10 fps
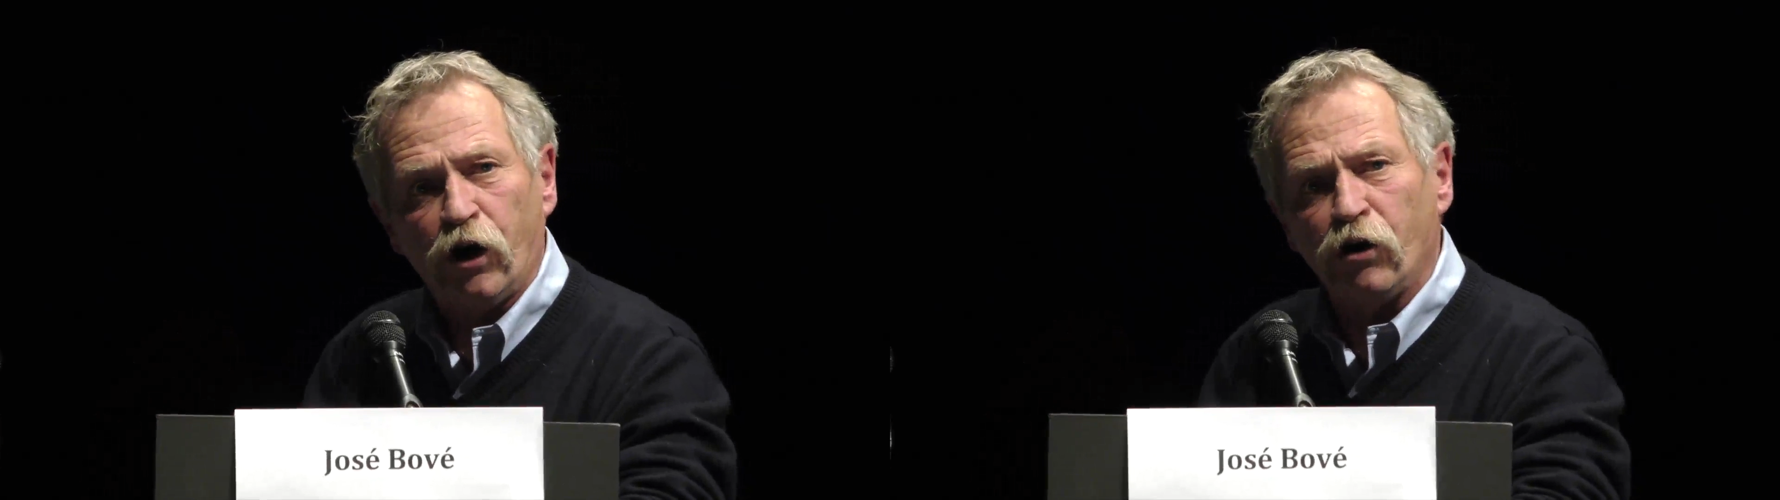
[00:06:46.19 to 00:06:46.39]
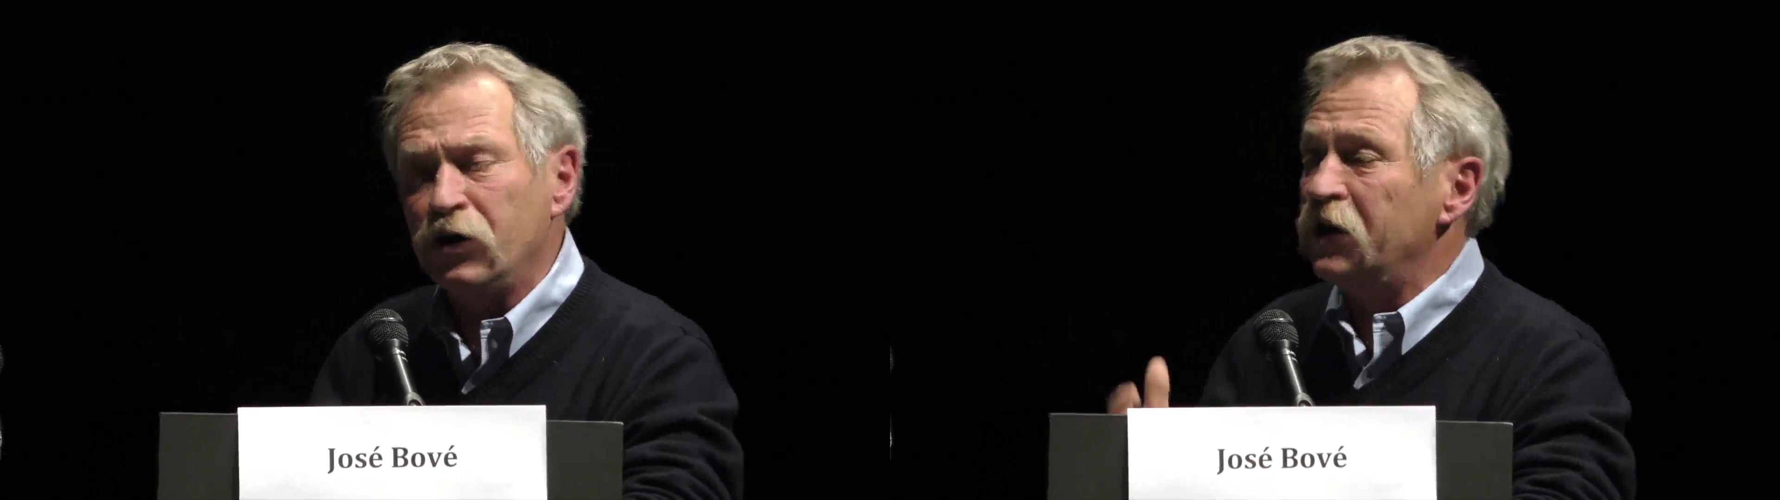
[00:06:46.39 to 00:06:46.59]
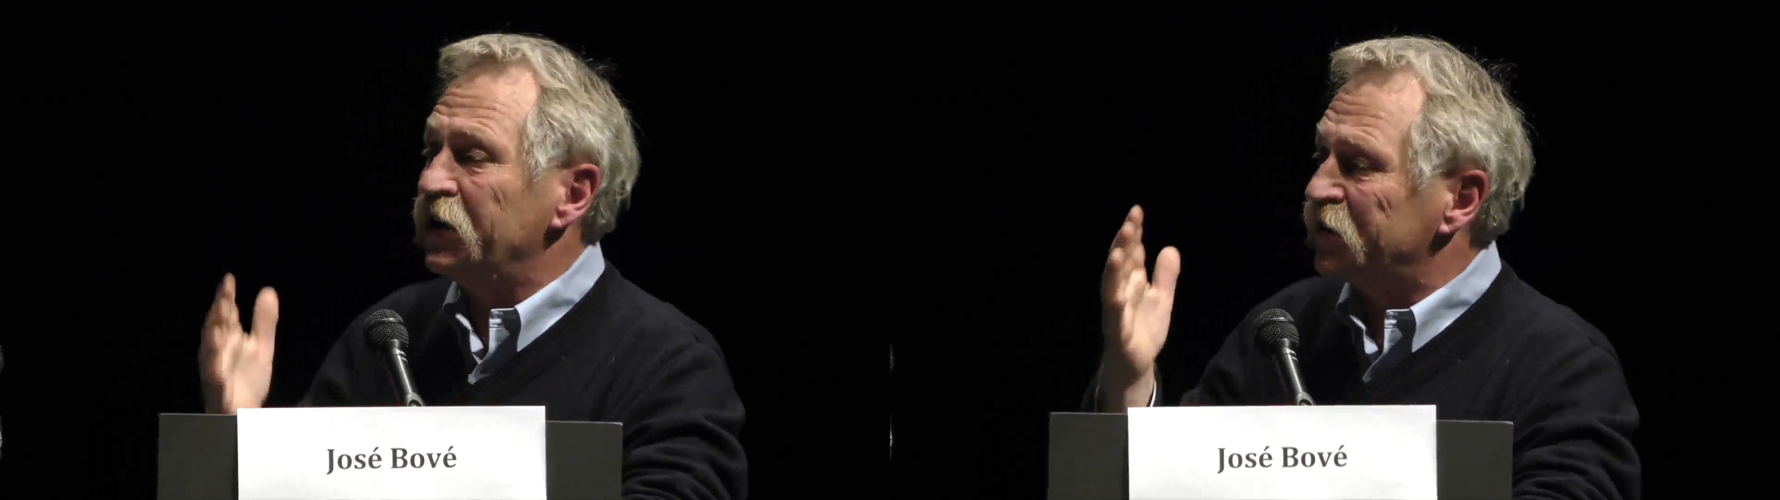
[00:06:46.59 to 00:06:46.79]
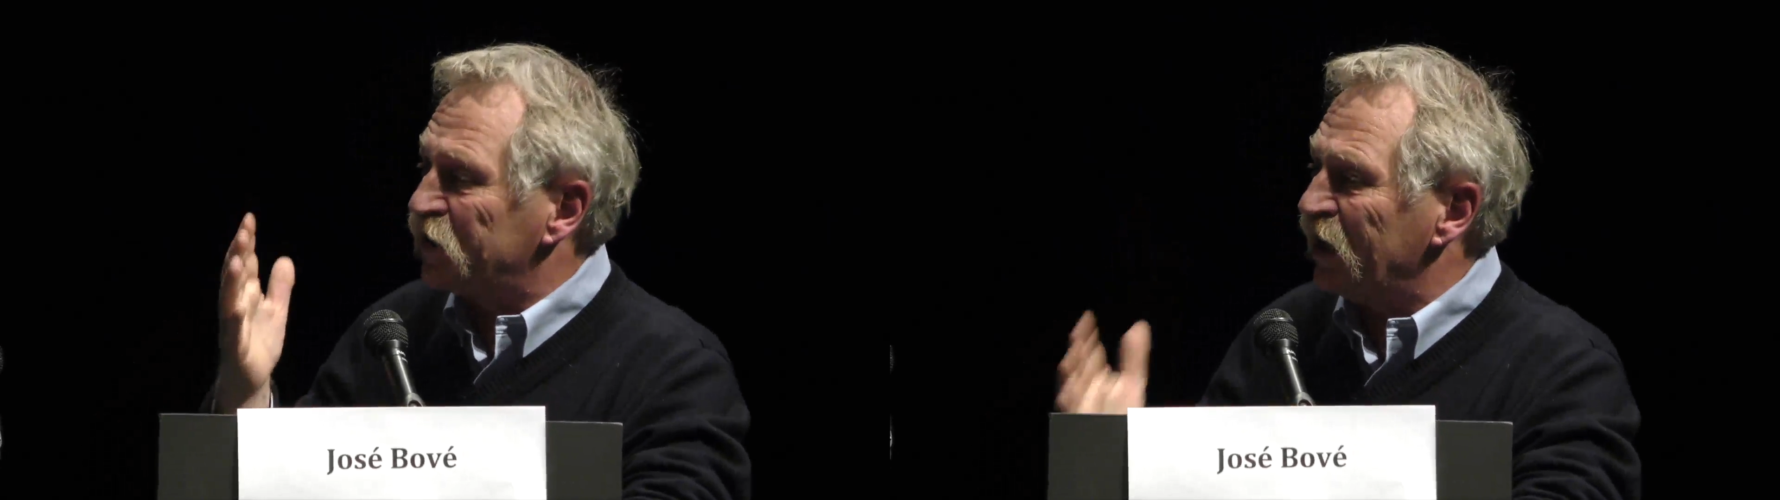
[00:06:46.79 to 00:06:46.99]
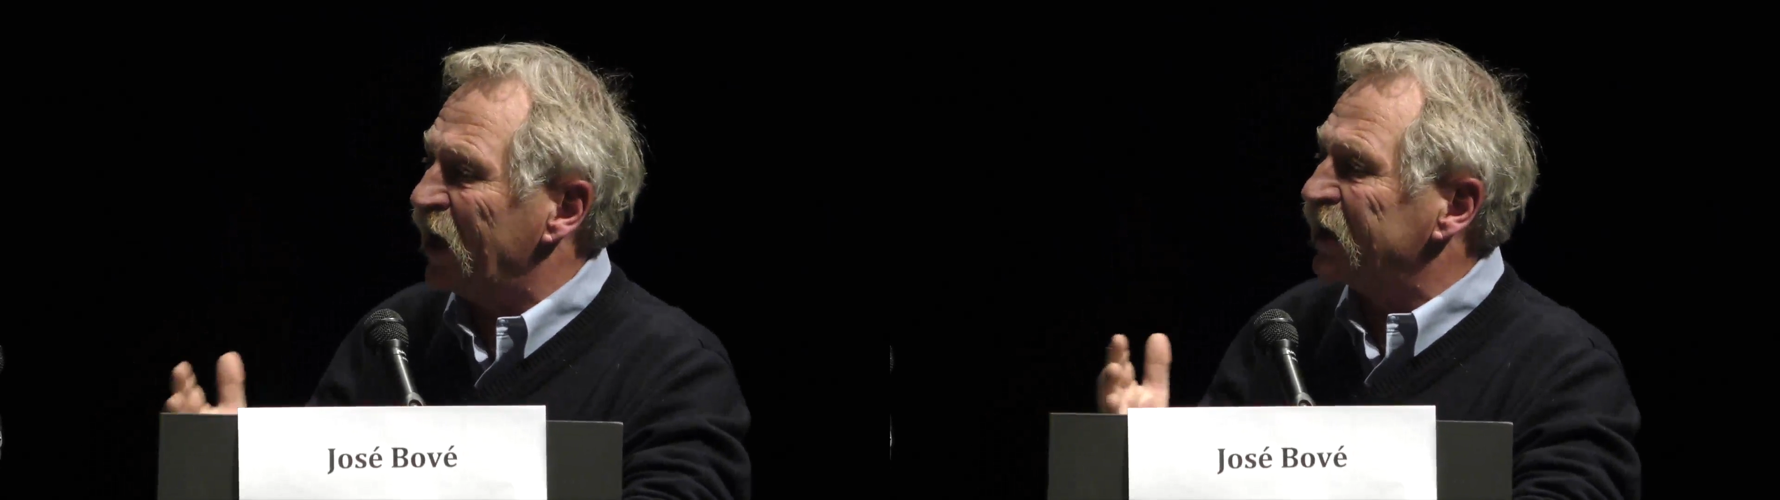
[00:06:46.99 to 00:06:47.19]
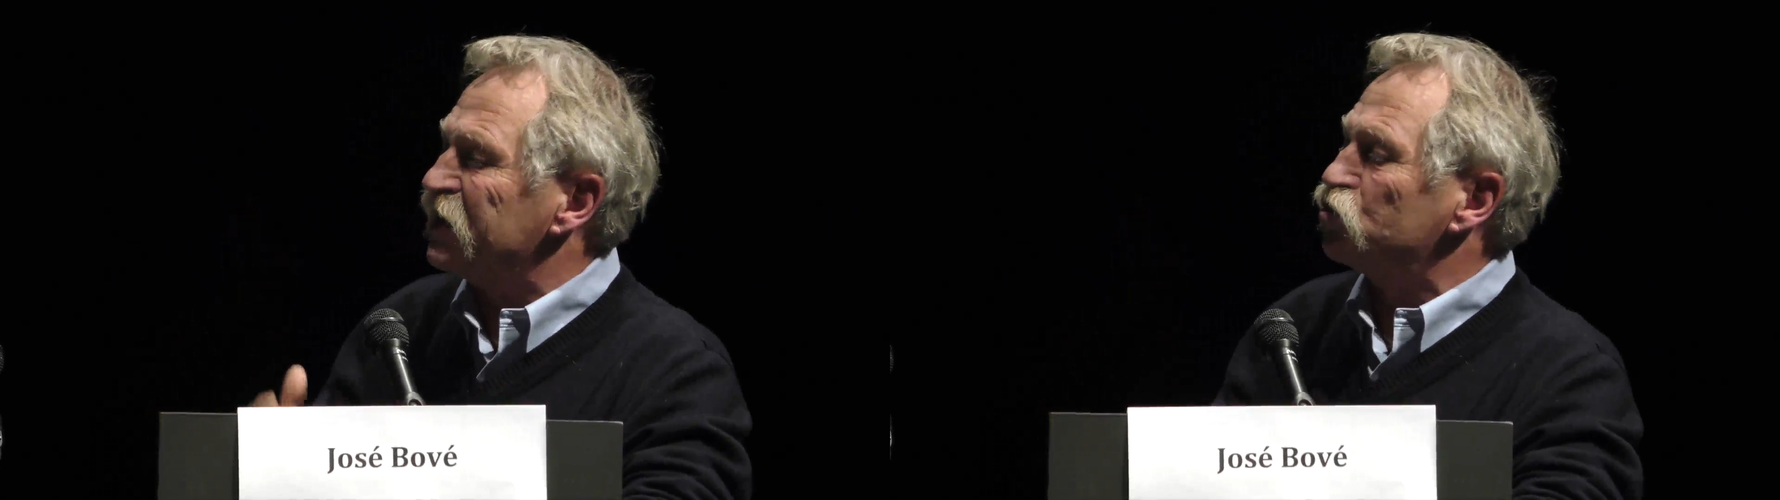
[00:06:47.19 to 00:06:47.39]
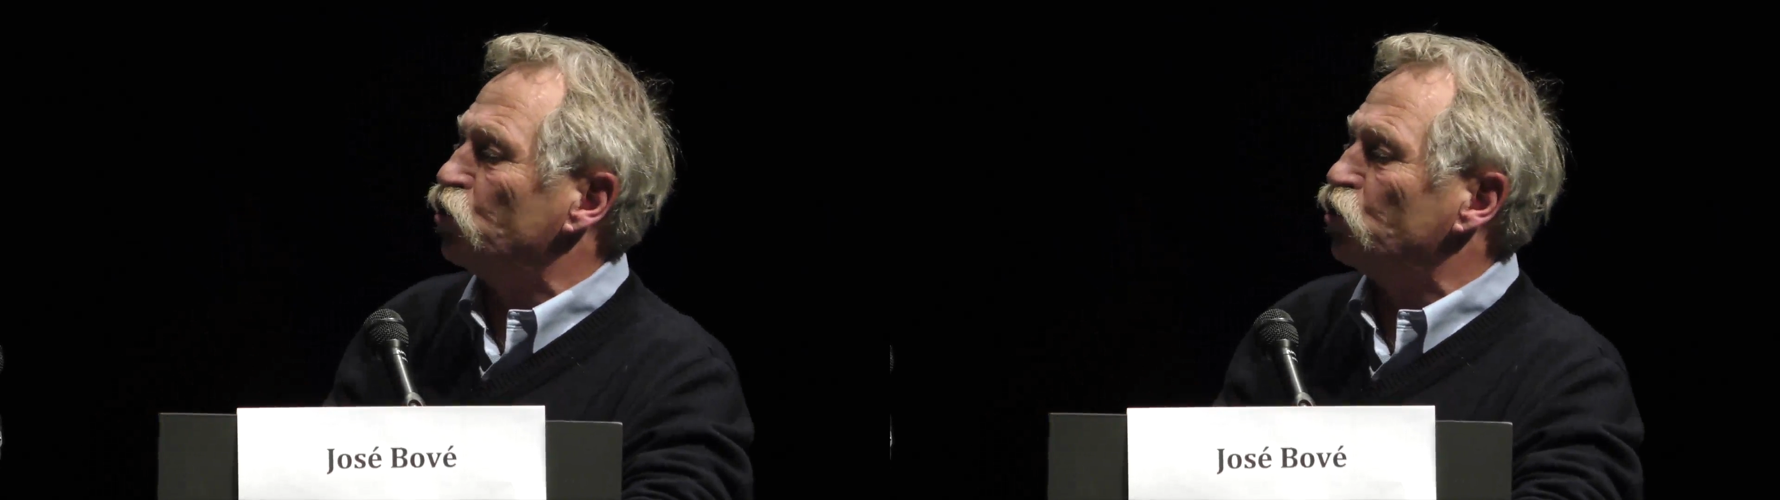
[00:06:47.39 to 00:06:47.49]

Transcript: the conversation.